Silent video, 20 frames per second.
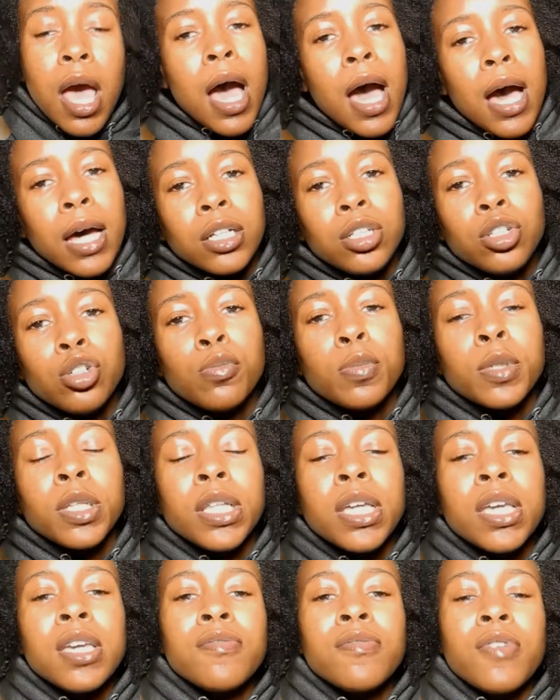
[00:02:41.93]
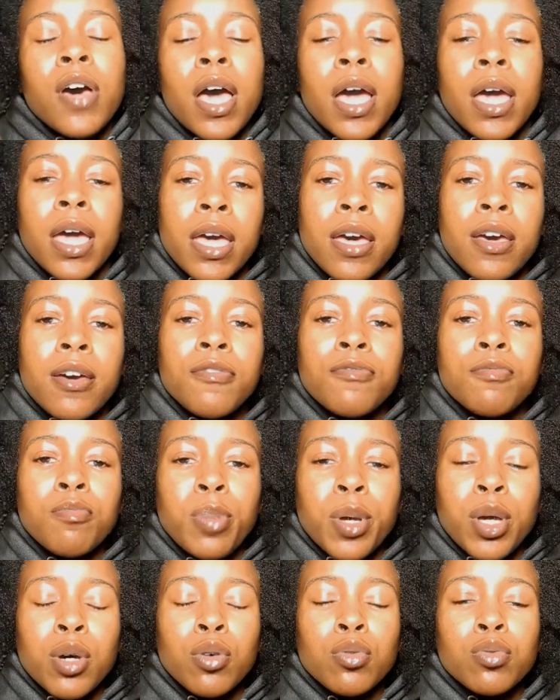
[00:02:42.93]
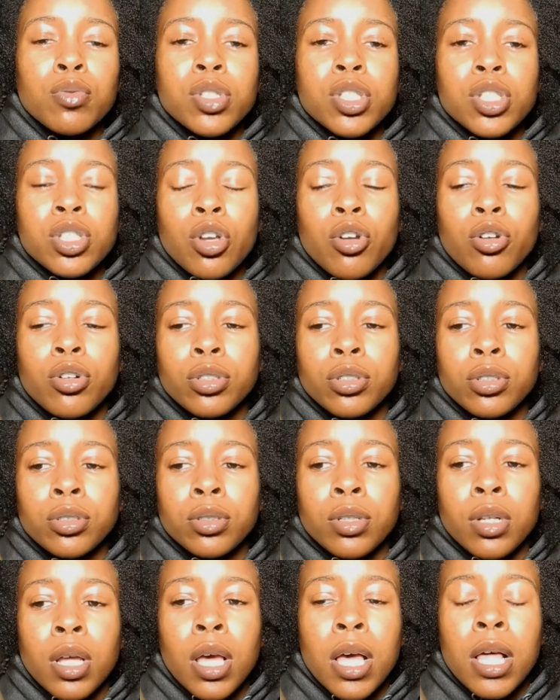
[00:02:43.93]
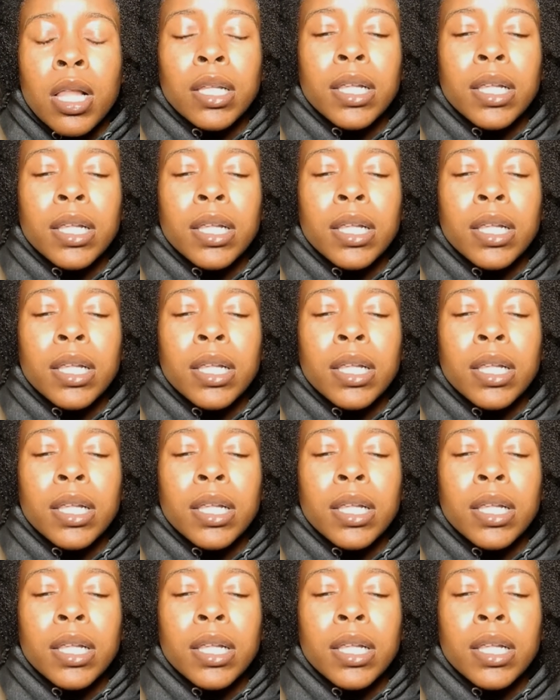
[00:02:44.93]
I do believe I have built certain